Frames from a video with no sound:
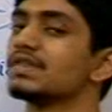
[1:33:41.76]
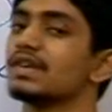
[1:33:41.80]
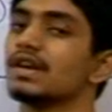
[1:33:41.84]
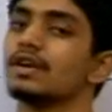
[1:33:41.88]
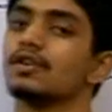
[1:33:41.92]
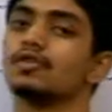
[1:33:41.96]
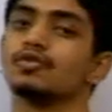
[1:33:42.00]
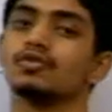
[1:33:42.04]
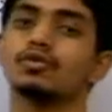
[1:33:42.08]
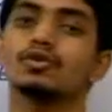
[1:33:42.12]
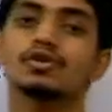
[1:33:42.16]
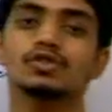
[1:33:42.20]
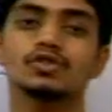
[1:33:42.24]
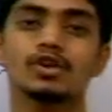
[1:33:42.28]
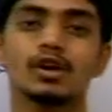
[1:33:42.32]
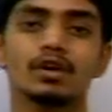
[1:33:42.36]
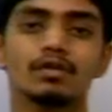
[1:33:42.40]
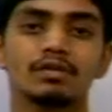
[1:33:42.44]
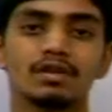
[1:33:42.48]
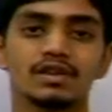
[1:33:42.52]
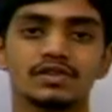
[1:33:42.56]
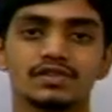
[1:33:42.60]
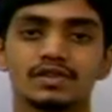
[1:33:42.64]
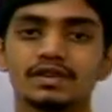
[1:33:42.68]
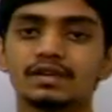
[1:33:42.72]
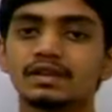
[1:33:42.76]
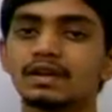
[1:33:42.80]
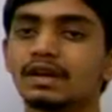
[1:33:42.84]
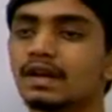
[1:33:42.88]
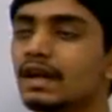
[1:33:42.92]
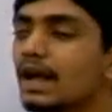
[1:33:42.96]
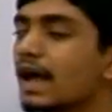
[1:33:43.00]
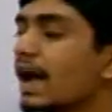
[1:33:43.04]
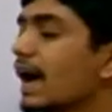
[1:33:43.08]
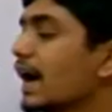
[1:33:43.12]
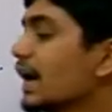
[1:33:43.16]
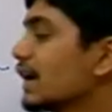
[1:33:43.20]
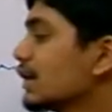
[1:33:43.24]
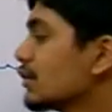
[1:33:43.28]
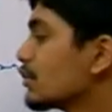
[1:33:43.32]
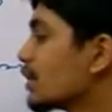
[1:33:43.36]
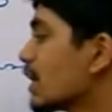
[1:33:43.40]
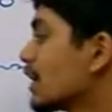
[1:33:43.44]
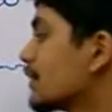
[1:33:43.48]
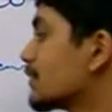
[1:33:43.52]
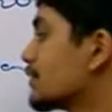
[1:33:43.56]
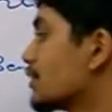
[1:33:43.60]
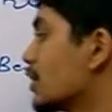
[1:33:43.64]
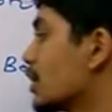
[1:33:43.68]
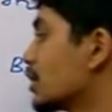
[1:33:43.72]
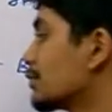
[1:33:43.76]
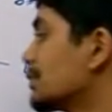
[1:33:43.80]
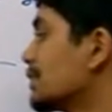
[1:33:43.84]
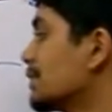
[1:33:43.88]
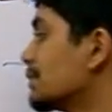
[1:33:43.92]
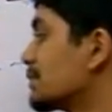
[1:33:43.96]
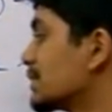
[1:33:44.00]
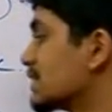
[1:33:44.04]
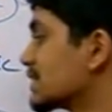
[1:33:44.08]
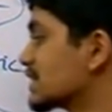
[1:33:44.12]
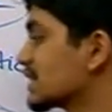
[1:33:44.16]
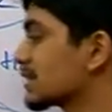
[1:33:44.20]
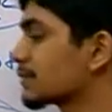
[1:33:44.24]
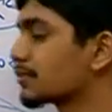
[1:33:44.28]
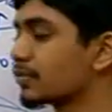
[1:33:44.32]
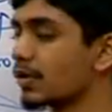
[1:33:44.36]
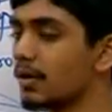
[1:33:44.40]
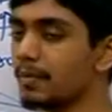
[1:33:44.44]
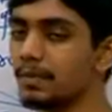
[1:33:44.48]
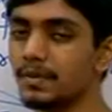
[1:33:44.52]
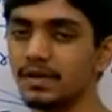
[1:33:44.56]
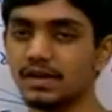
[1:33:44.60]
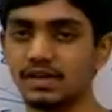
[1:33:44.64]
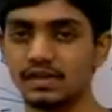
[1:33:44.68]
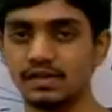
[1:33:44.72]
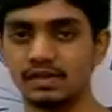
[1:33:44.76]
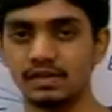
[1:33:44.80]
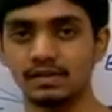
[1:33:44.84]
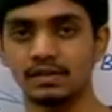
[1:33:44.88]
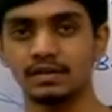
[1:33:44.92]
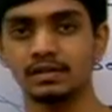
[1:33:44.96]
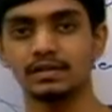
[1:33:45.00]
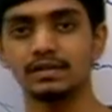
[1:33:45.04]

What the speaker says: there is no solvation and you have normal basic properties,